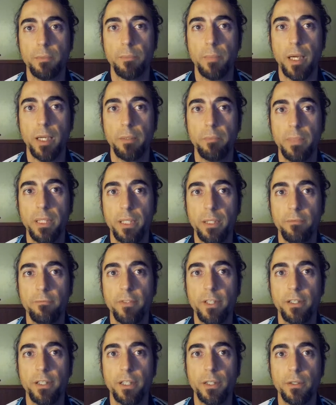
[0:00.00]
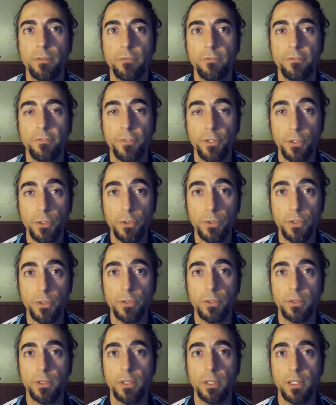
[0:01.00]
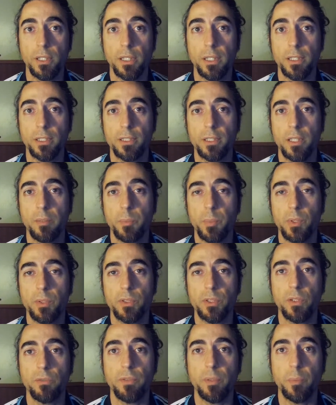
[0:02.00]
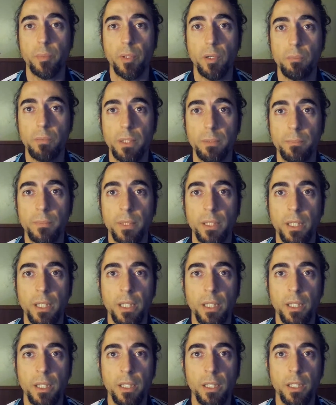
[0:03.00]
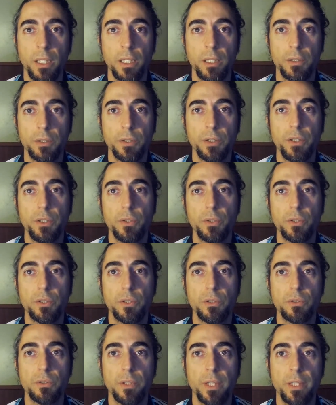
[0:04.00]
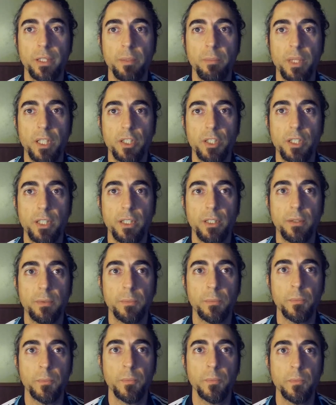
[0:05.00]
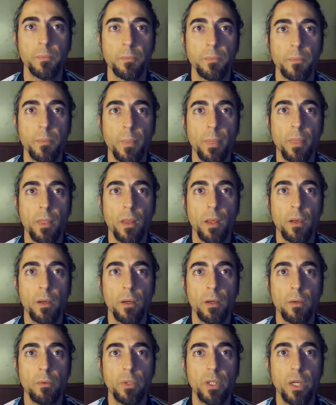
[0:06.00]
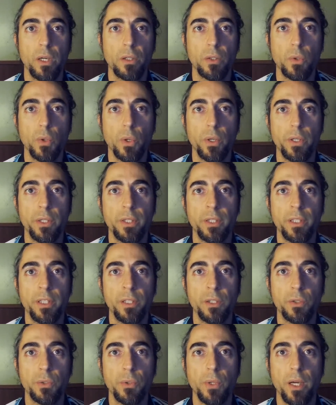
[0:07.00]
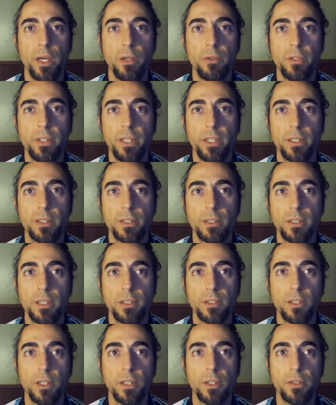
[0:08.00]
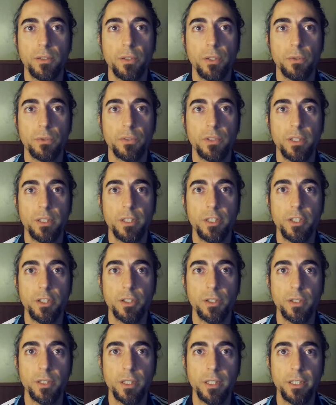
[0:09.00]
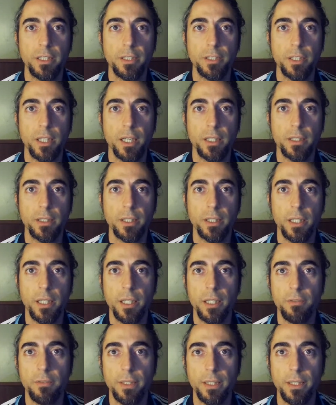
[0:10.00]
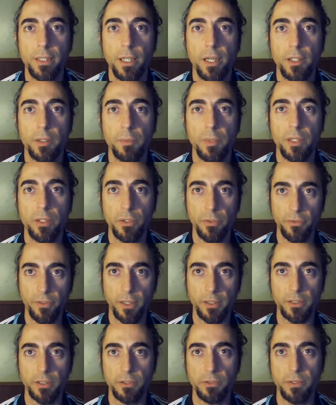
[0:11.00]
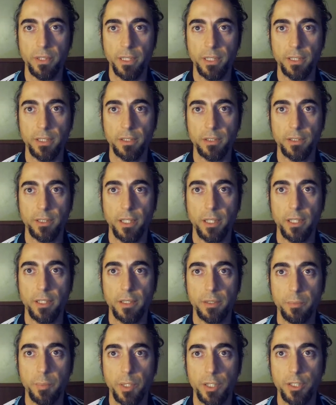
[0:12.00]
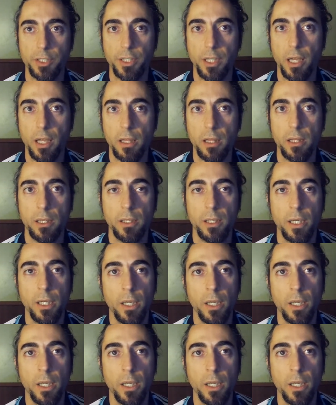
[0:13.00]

might be very few good examples of a problem to use to train the machine. We are going into areas that are not traditionally tech heavy like manufacturing, says Prashant,